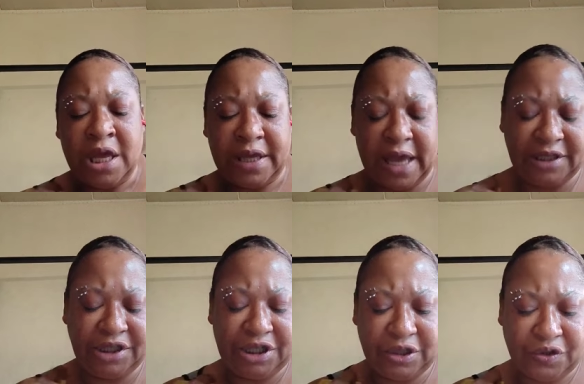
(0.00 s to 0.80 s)
Yes,
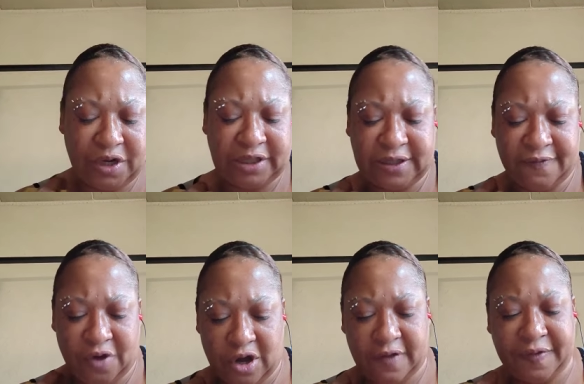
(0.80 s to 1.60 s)
children is
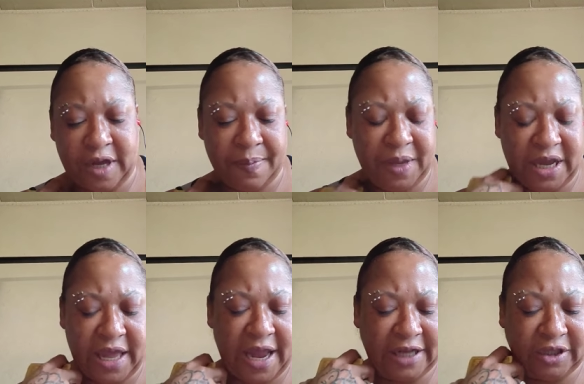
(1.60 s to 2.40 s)
involved. It could be a
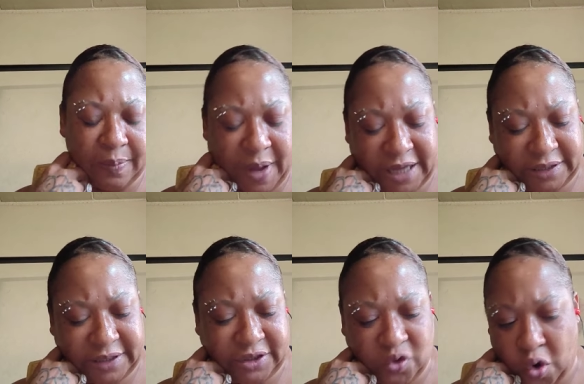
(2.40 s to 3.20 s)
Cancer,
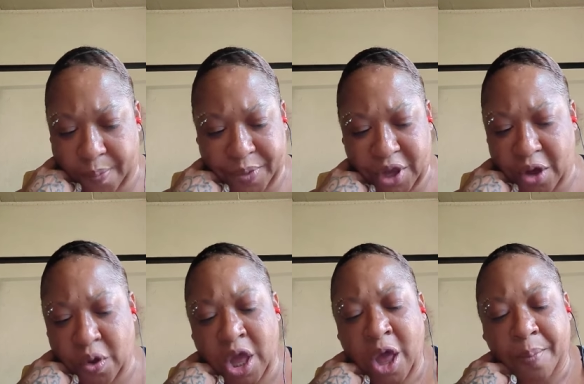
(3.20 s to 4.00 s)
Pisces,
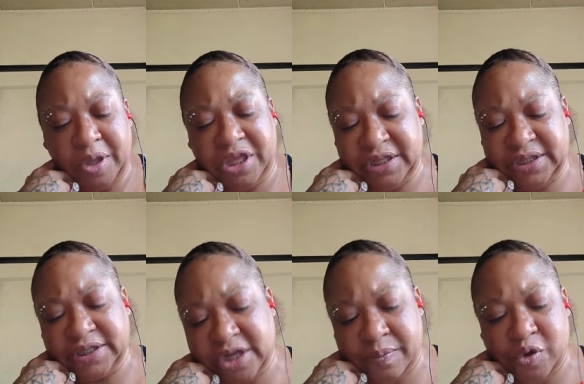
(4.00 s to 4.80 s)
Scorpio, but this
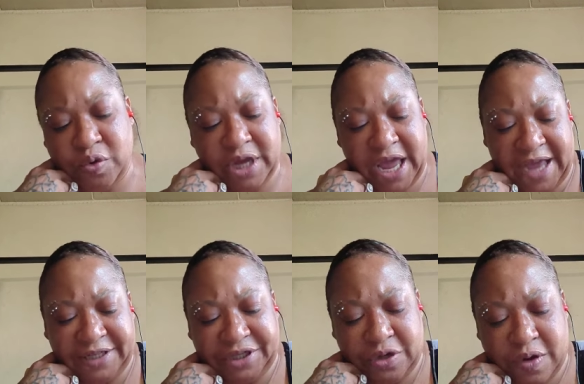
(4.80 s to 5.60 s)
is
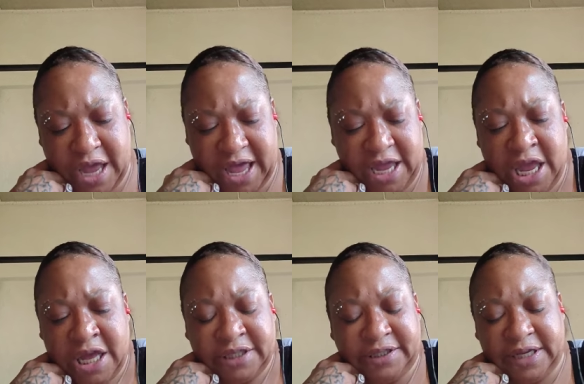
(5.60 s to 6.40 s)
communication, okay?
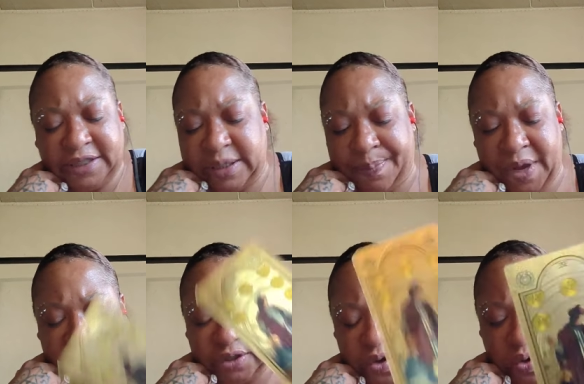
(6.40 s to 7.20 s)
Six of
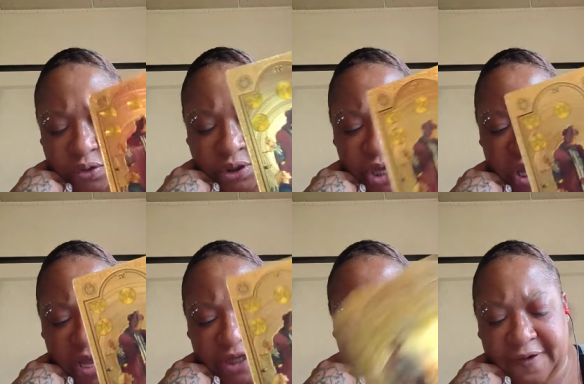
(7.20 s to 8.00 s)
Pentacles
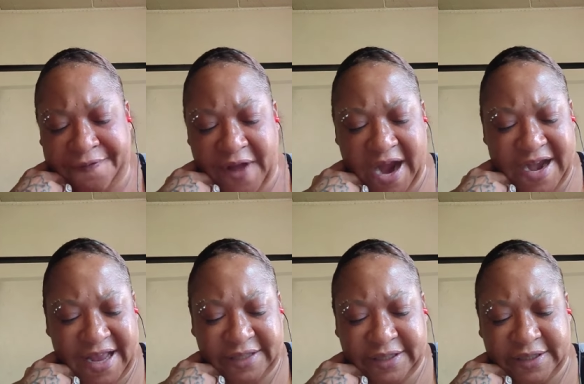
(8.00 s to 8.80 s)
is your
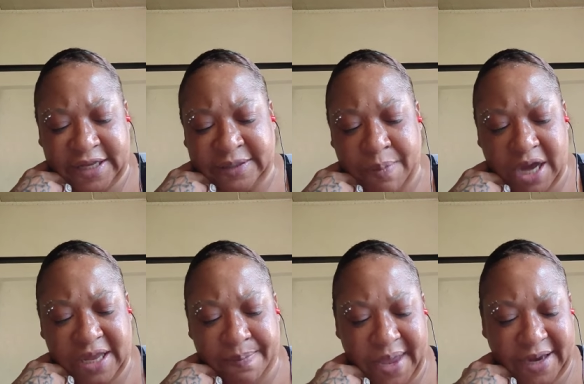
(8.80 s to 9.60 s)
finances. It's
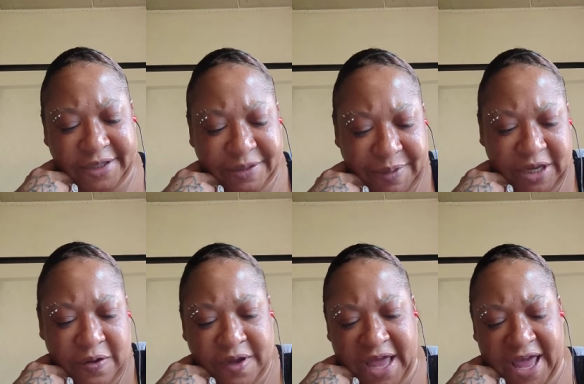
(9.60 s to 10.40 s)
money management,
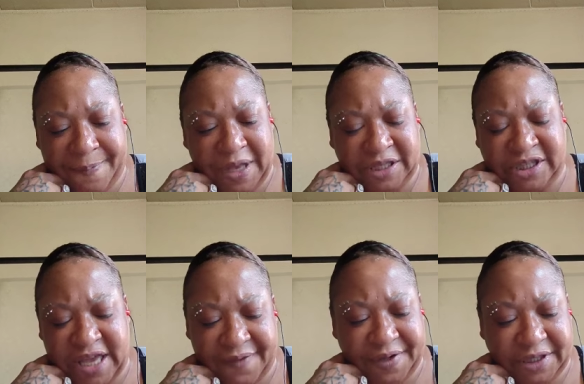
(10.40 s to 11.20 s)
okay? It's
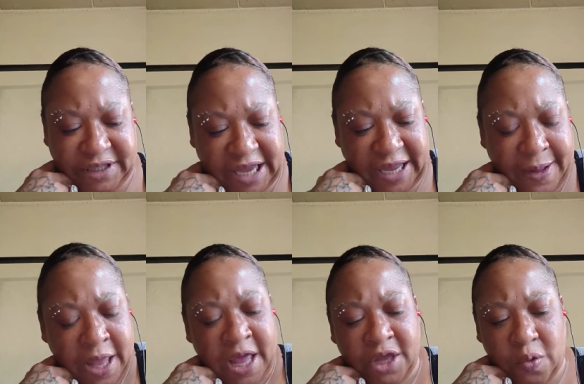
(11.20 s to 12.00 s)
give and take.
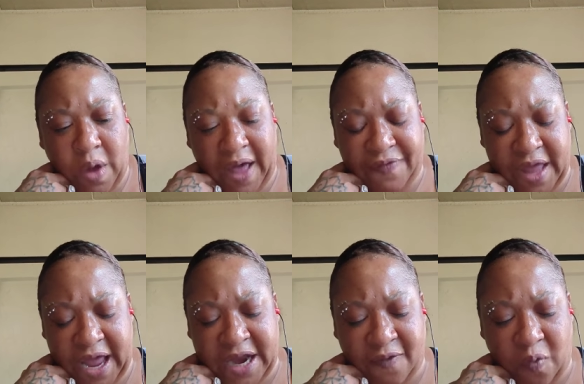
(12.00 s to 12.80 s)
You have the
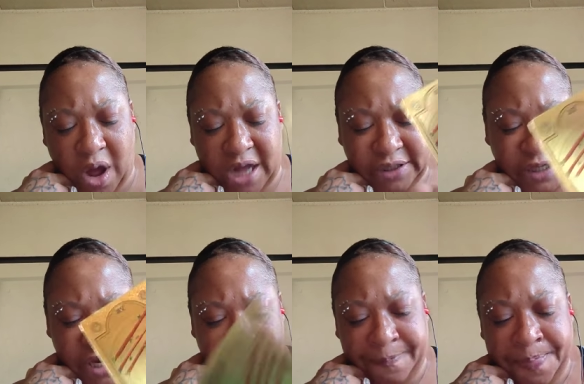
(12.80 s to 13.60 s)
Eight of Wands
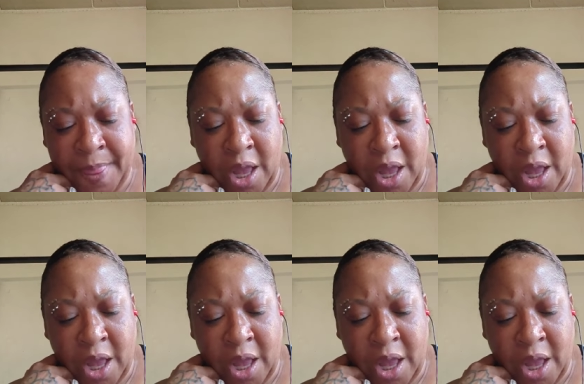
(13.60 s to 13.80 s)
here.